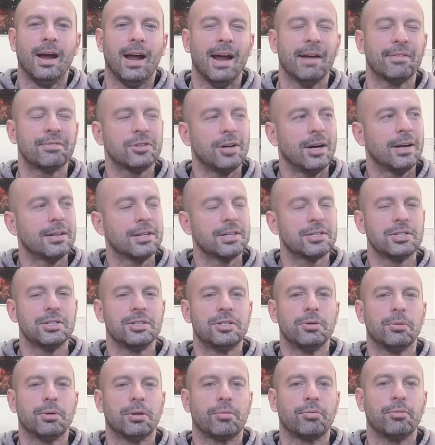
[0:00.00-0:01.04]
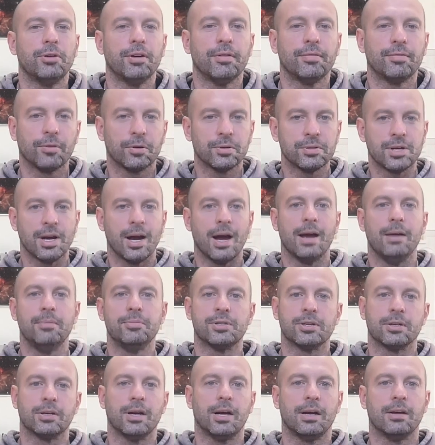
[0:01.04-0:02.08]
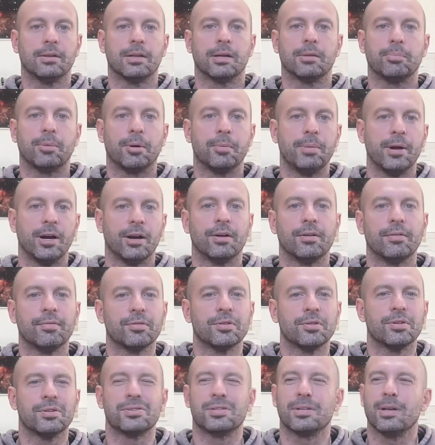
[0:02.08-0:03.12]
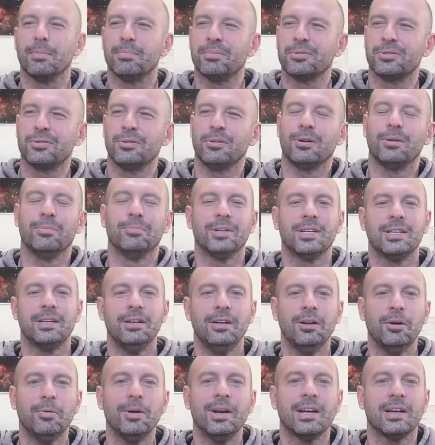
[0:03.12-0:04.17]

After I listened to it three or four times and kind of like preparing for this episode, I'm like, you know what?